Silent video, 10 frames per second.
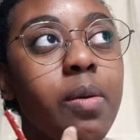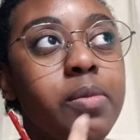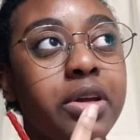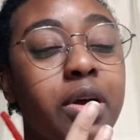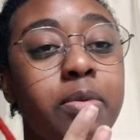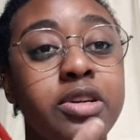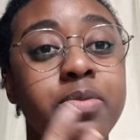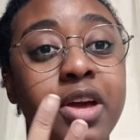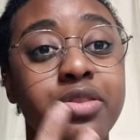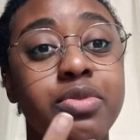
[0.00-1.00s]
it got pushed
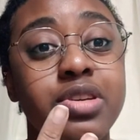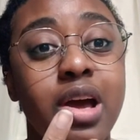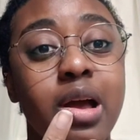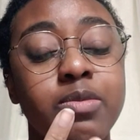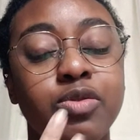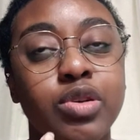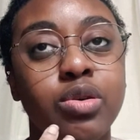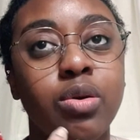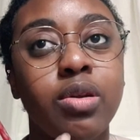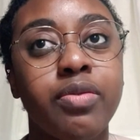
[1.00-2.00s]
back 3 times for a
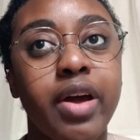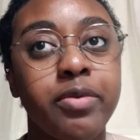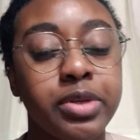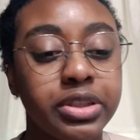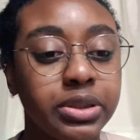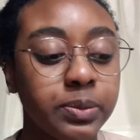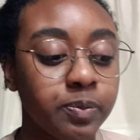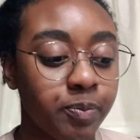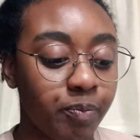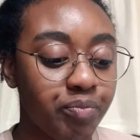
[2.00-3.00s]
total of 5 weeks.
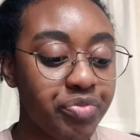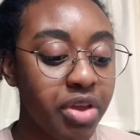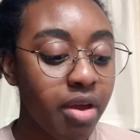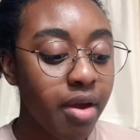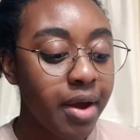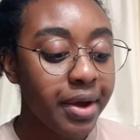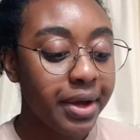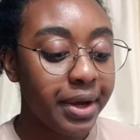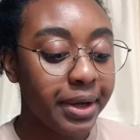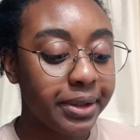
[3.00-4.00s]

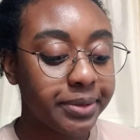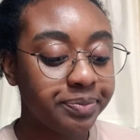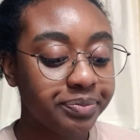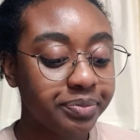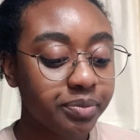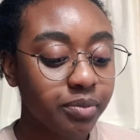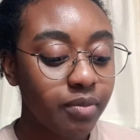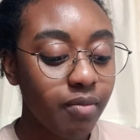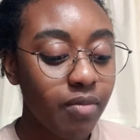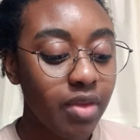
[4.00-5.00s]
I
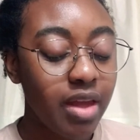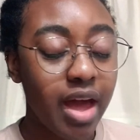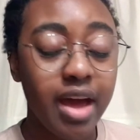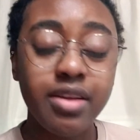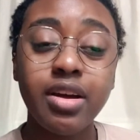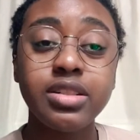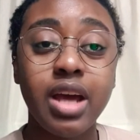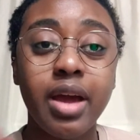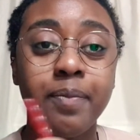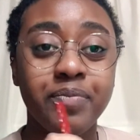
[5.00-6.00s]
had a lot of
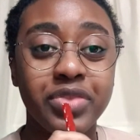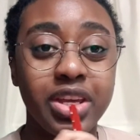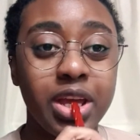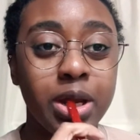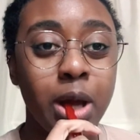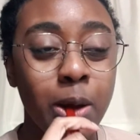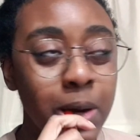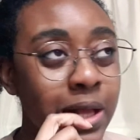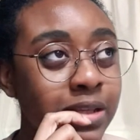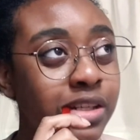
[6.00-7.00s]
time,
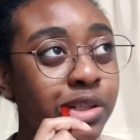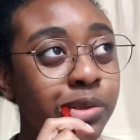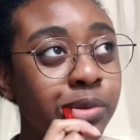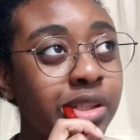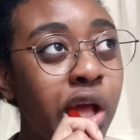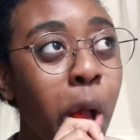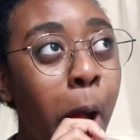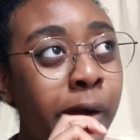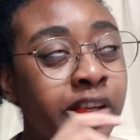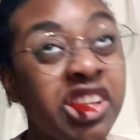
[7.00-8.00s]
to do
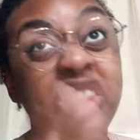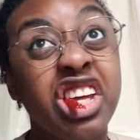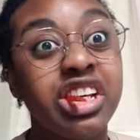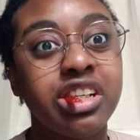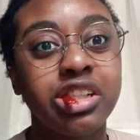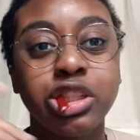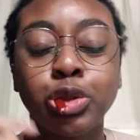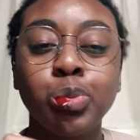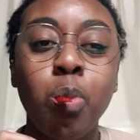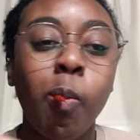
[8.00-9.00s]
things.
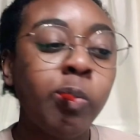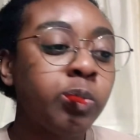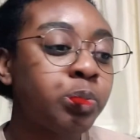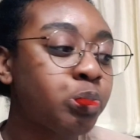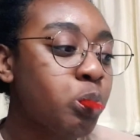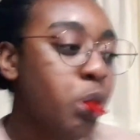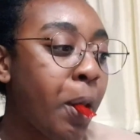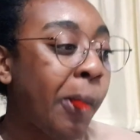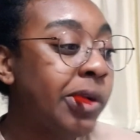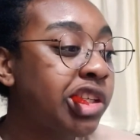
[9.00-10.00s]

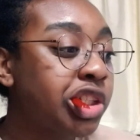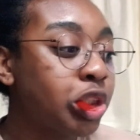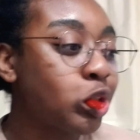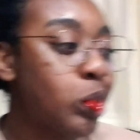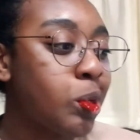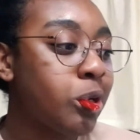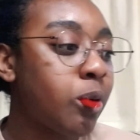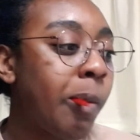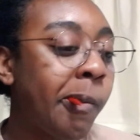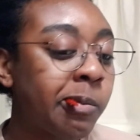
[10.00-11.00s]
And one of the things that I
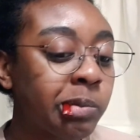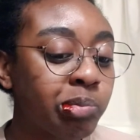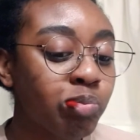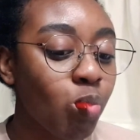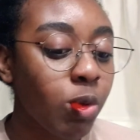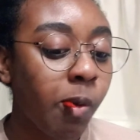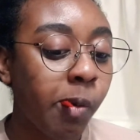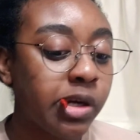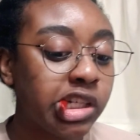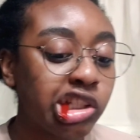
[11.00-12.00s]
did
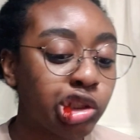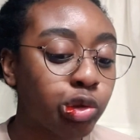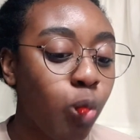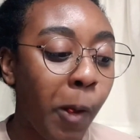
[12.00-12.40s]
was